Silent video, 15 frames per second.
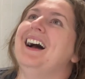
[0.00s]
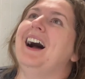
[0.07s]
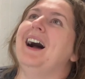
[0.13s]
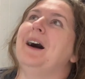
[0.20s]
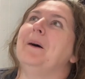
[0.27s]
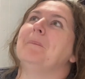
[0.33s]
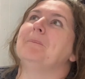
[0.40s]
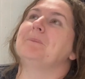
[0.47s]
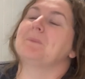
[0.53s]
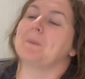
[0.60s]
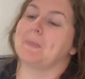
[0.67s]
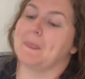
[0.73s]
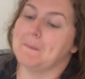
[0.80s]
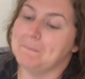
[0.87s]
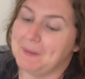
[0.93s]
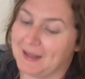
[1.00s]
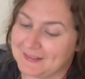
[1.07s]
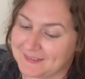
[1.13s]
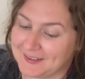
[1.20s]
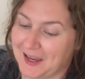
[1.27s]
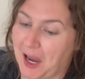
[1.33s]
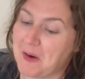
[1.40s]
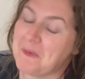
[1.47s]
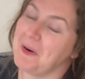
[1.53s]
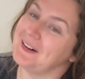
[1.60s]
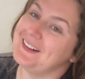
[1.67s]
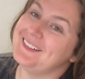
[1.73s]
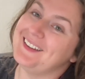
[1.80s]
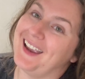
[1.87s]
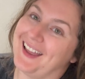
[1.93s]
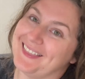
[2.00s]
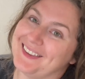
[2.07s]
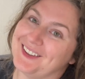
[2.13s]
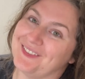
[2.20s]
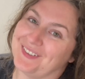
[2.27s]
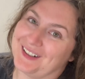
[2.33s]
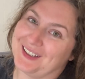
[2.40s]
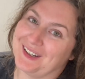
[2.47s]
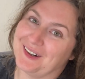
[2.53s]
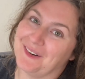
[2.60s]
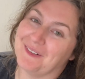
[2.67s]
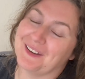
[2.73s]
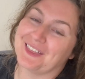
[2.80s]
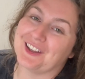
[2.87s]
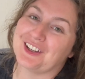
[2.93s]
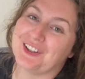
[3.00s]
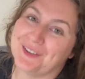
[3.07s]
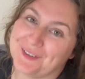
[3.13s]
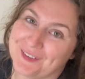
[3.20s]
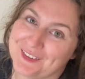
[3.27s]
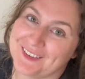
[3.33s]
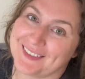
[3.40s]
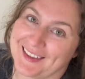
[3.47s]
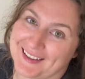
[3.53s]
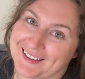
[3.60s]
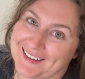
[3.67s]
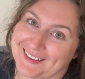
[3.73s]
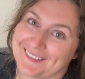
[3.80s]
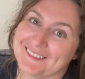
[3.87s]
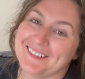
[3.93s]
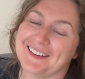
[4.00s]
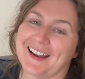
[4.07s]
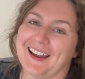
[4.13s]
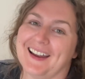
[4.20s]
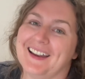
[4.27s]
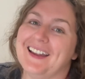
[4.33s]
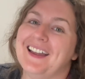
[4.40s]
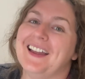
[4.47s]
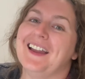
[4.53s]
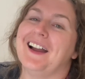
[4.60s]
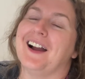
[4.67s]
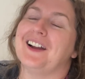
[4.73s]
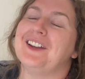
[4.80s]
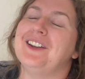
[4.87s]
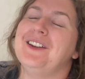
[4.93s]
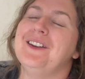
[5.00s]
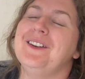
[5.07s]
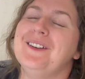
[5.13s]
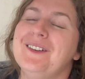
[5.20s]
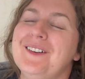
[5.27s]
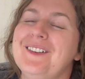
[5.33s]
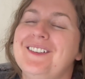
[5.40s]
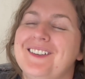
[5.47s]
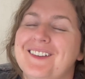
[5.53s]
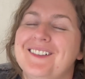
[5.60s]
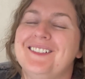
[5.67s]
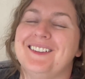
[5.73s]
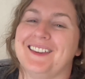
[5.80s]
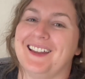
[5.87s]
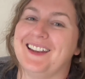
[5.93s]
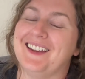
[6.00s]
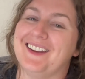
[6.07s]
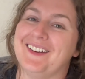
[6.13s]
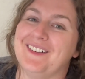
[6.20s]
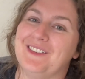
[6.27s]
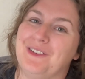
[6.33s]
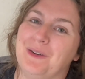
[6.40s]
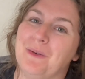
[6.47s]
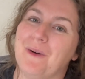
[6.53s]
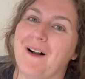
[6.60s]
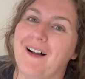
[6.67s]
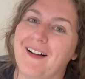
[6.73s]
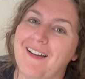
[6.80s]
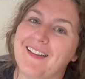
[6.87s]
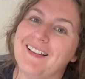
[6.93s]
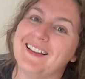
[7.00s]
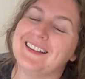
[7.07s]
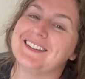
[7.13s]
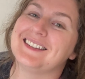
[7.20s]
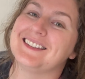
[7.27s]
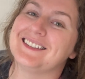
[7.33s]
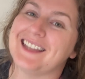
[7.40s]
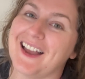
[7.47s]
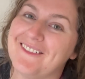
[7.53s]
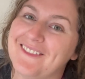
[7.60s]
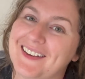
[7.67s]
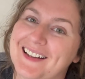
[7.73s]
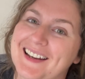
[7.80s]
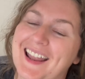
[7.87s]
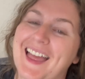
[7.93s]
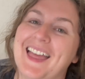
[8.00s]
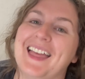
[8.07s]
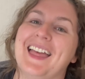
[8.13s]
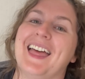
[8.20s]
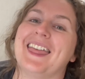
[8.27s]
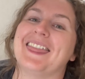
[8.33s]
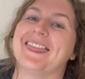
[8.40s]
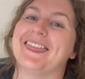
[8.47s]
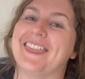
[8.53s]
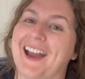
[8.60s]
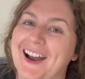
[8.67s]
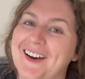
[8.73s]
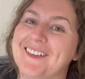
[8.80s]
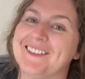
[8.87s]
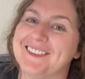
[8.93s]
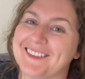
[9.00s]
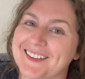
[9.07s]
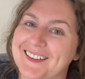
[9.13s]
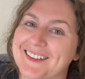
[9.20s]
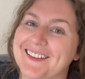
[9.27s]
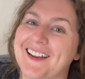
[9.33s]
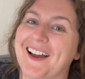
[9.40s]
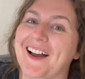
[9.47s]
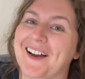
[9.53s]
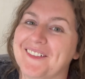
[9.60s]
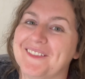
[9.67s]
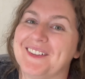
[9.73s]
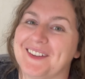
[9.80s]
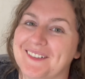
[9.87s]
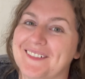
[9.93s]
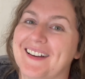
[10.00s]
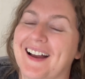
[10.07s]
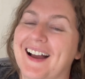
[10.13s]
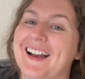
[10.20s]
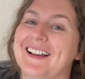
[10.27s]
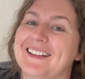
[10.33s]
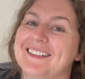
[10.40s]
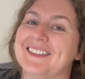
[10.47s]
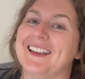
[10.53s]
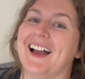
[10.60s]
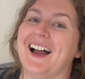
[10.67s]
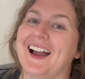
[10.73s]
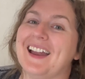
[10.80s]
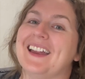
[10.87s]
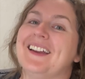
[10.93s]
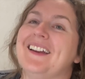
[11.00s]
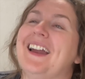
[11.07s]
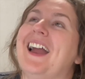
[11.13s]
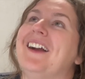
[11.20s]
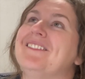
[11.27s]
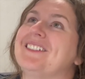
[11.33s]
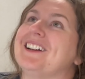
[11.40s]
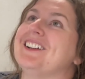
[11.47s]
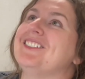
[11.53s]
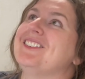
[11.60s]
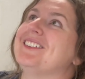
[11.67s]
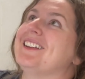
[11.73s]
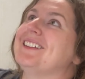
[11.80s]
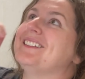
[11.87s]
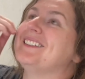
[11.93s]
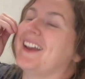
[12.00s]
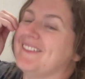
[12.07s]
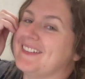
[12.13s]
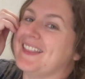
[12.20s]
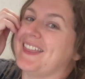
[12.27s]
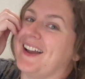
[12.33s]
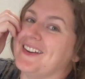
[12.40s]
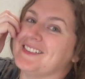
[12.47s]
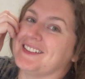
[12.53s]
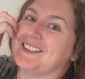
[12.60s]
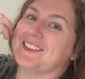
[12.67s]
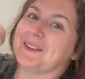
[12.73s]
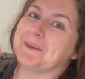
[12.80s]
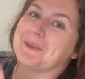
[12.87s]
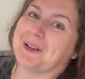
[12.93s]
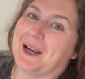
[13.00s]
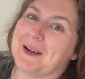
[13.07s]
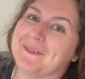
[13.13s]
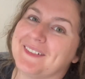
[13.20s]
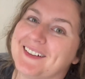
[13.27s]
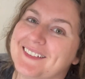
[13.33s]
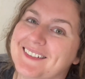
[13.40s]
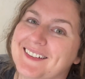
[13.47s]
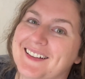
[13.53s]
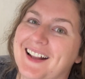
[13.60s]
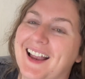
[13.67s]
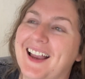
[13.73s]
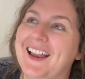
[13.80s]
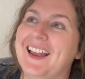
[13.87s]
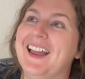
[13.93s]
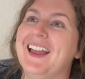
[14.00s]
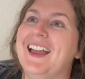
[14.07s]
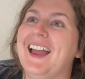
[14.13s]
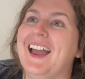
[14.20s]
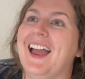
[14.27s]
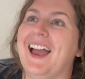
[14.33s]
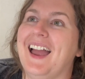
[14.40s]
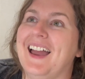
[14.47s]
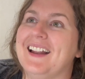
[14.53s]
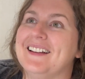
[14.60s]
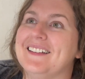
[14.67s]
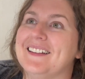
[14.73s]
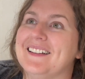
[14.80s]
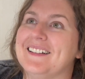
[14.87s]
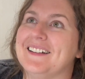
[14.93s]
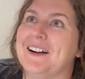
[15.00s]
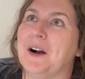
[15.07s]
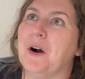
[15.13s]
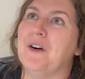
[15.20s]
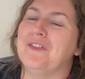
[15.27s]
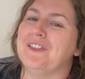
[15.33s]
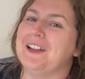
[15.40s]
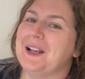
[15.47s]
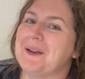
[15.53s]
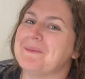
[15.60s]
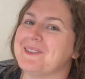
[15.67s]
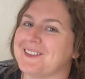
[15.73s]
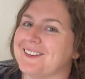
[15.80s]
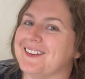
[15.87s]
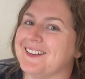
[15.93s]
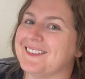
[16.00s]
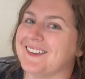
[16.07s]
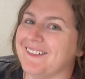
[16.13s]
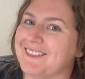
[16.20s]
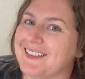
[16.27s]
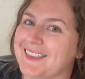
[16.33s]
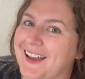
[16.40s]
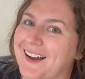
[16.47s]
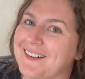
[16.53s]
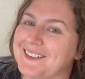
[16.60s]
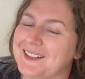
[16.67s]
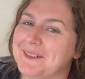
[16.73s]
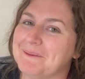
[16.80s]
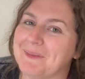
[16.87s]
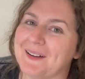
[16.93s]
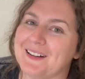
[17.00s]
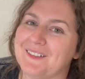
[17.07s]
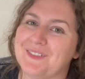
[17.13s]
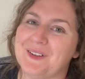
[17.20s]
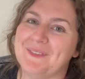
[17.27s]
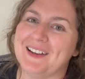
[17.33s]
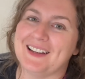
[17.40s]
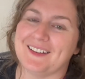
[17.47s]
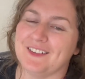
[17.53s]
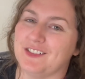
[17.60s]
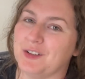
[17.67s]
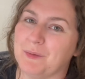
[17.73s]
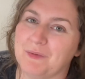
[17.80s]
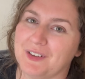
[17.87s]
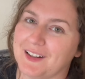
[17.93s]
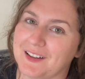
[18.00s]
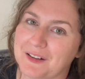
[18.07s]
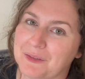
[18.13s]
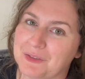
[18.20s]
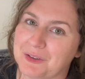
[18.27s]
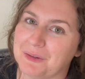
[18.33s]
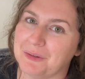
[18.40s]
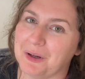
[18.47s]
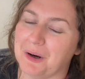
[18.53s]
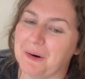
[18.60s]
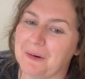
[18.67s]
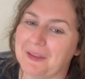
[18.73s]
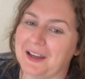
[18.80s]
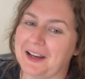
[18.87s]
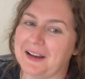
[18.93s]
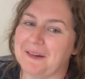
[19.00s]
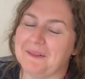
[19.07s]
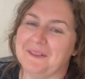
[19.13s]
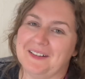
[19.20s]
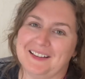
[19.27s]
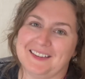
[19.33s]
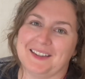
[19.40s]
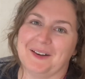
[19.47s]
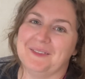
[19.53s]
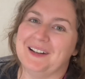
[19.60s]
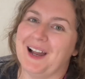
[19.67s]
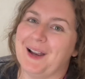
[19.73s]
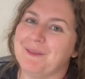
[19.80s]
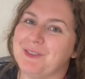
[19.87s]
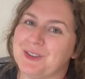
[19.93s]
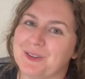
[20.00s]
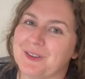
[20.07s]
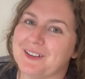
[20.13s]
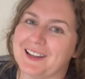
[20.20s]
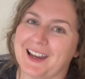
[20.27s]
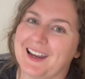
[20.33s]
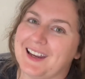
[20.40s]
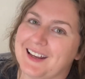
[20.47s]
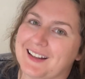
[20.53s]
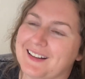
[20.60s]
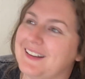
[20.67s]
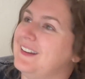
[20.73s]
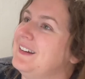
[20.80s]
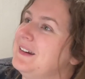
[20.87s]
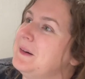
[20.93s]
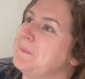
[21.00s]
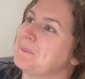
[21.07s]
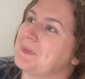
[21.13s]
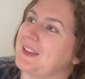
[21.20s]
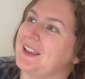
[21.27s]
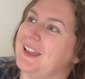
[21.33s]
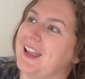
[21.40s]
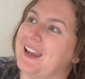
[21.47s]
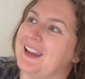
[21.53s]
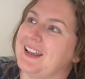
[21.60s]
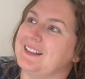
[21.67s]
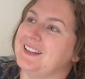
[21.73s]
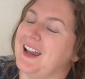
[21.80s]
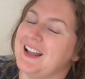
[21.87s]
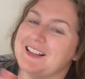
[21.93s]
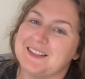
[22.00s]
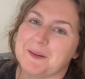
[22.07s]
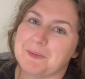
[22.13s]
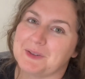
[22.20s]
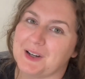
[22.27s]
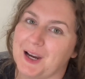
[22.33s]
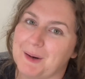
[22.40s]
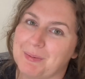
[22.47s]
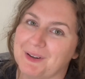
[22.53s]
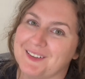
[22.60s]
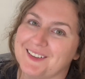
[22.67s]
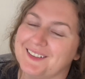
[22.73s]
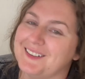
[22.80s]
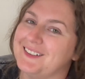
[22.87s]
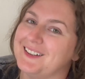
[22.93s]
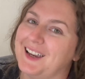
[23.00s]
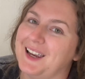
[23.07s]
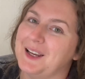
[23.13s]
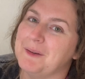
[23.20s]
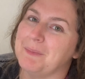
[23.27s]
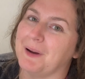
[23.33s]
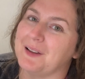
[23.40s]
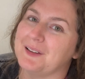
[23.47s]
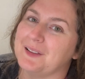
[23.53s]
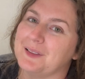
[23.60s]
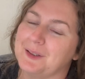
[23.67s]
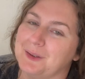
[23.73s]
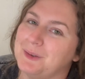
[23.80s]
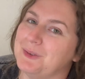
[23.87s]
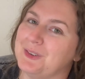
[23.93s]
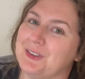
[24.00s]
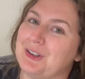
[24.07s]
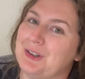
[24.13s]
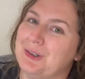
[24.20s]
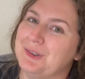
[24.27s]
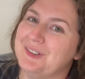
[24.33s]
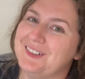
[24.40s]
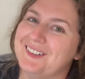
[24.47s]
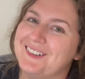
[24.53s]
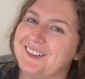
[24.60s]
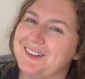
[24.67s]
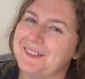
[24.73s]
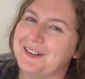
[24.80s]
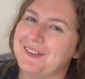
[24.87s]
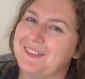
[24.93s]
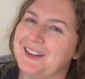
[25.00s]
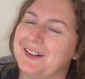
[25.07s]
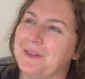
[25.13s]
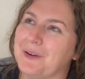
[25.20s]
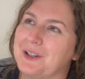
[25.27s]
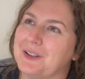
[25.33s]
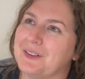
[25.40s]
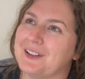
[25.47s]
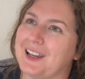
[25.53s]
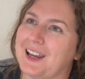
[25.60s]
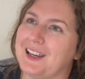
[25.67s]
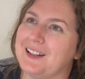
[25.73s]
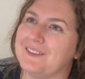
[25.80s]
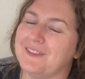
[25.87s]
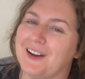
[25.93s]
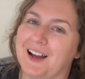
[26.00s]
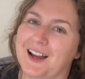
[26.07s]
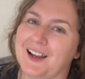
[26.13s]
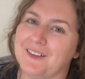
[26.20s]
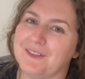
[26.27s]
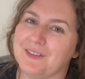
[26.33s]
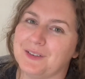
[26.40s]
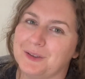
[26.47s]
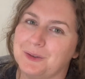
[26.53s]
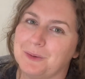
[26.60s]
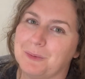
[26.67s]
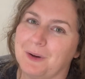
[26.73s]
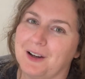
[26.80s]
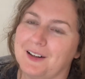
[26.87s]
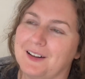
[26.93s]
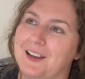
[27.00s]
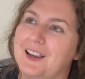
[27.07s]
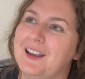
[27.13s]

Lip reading: But I wanted to end this video with a huge thank you, okay? A huge, huge thank you to all 7,000 of you guys. I have reached 7,000 subscribers today and hopefully I'm still at 7,000, but if you make YouTube videos, you know, like sometimes you'll gain like 10 subscribers in a day, but lose two, you know what I mean? Or you'll gain five, lose one,